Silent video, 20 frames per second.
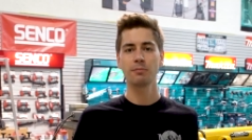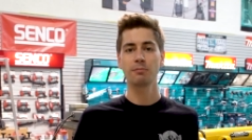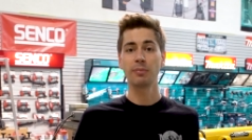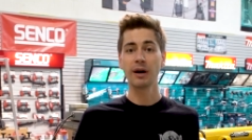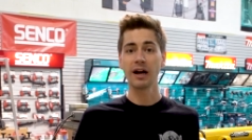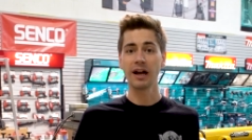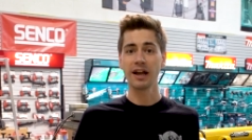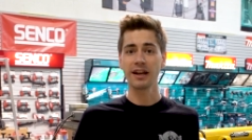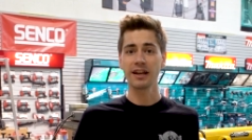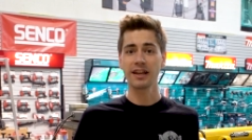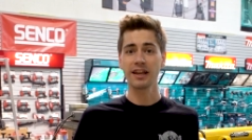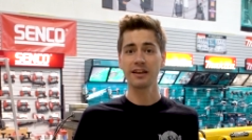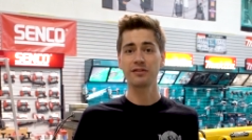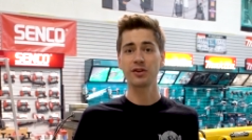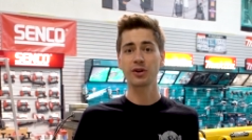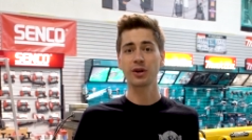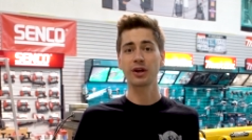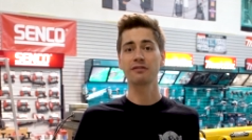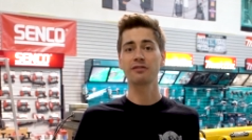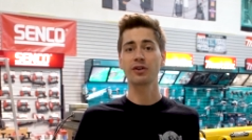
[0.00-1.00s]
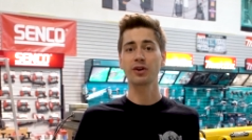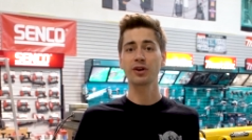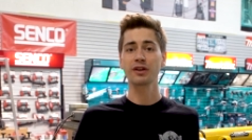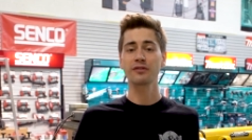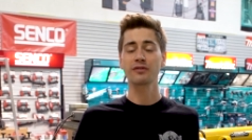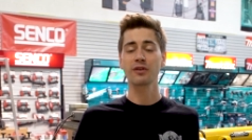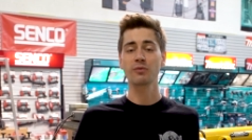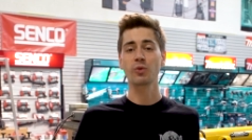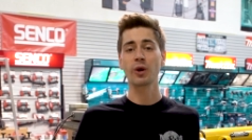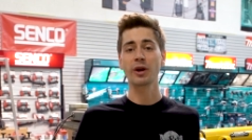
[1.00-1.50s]
But if you're converting
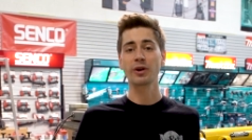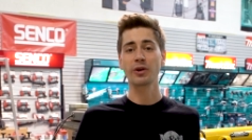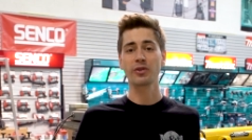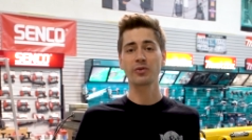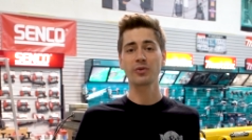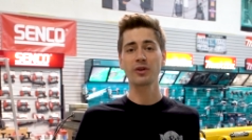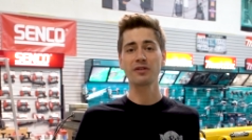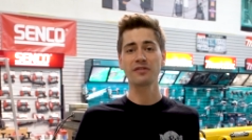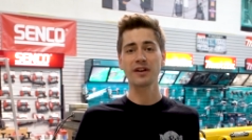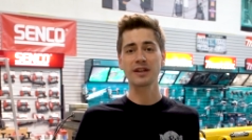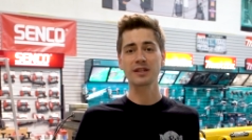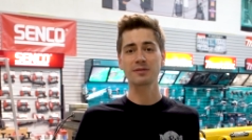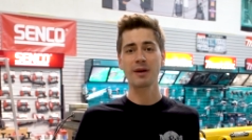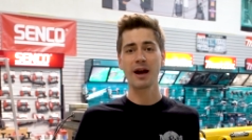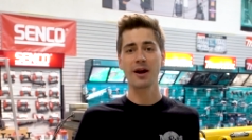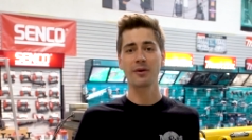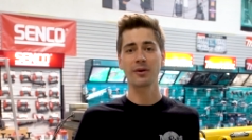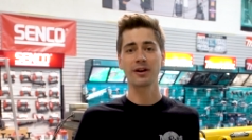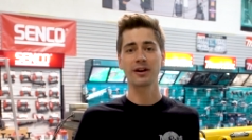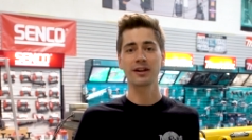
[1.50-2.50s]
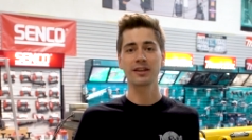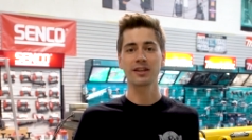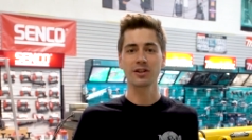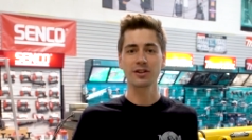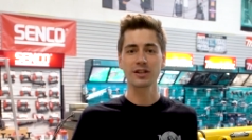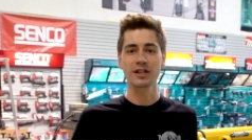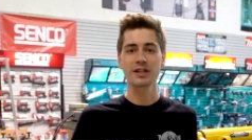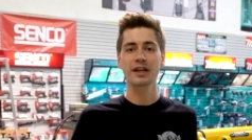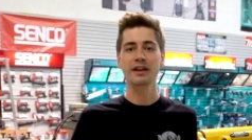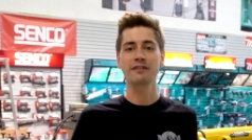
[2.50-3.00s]
from one or three phase power, you'll
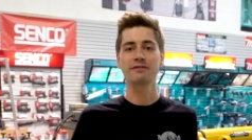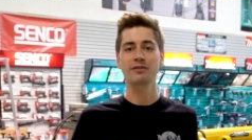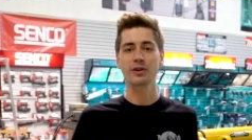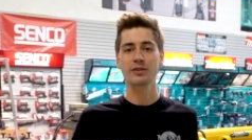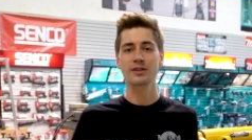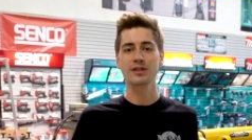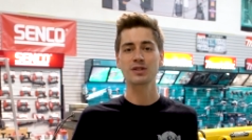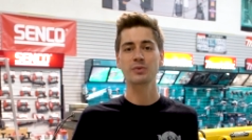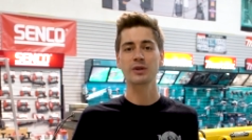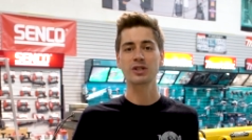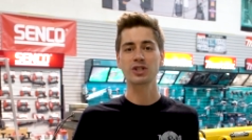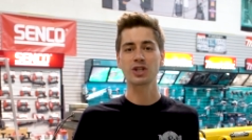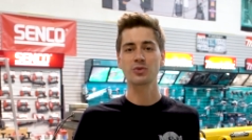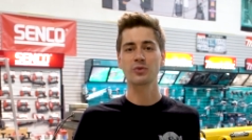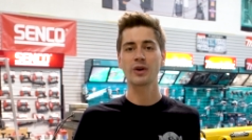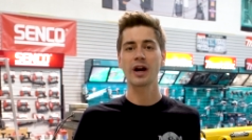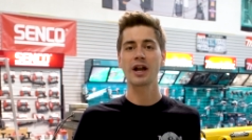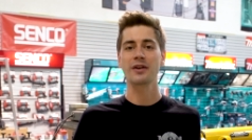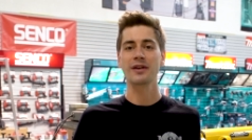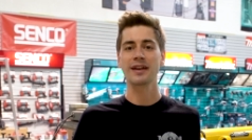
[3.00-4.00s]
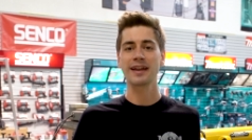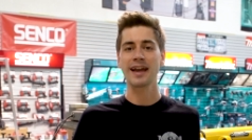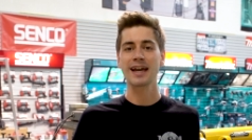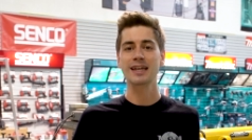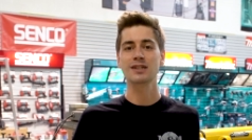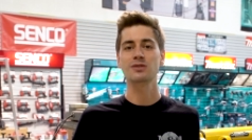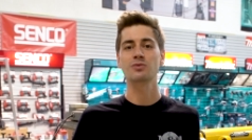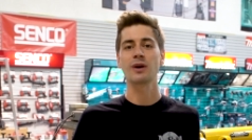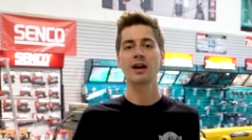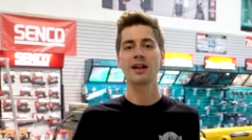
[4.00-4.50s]
need to convert the switch and wiring
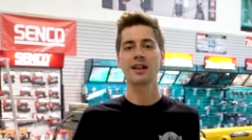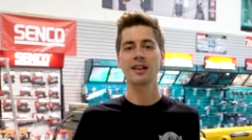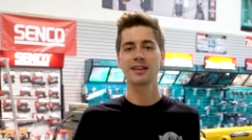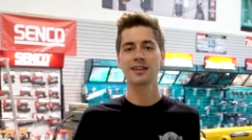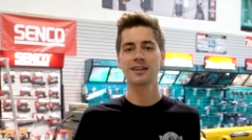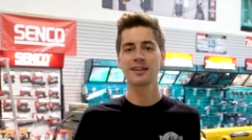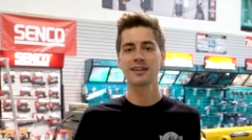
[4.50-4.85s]
as well.